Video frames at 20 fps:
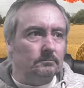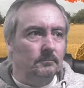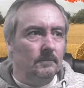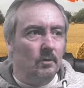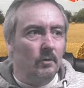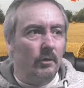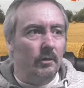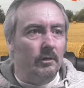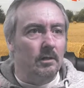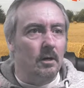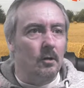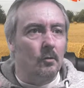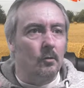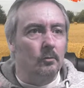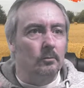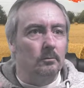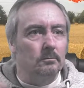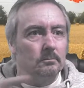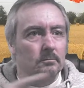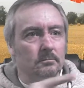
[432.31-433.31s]
of the gold,
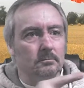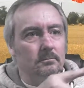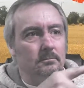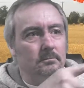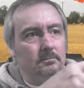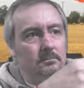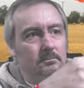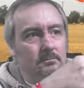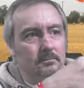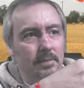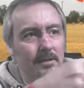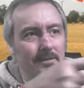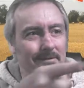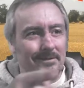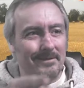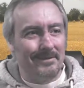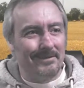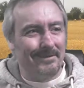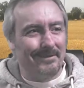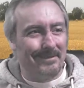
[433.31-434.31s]

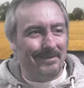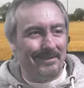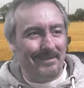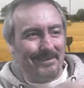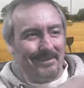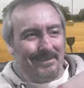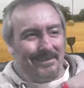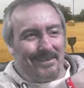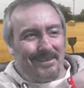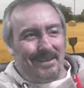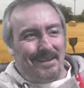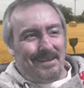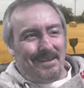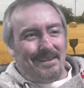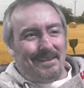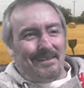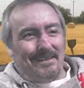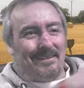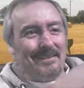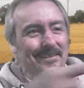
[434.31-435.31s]

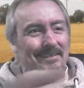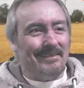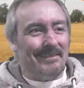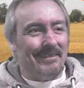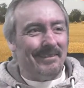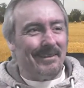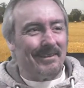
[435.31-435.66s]
the